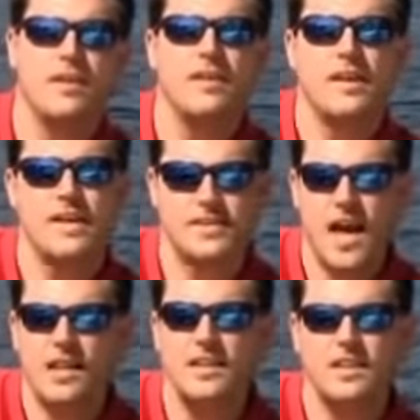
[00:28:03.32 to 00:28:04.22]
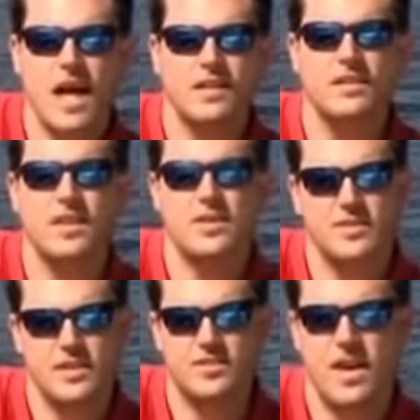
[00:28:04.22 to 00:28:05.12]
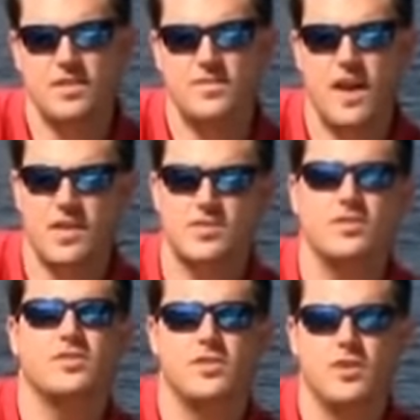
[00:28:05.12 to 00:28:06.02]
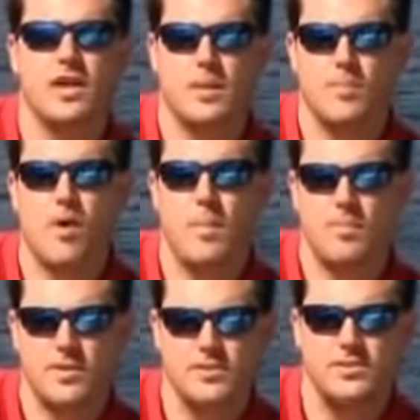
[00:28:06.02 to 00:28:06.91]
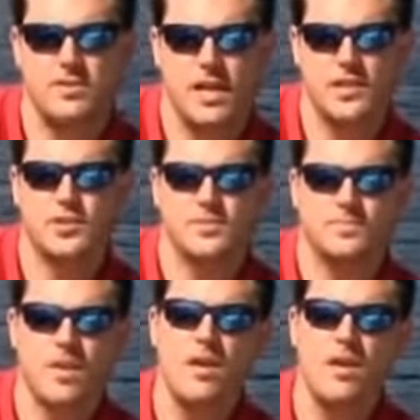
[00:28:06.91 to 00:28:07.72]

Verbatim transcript: It is highly likely that your dissatisfaction is due to improper installation.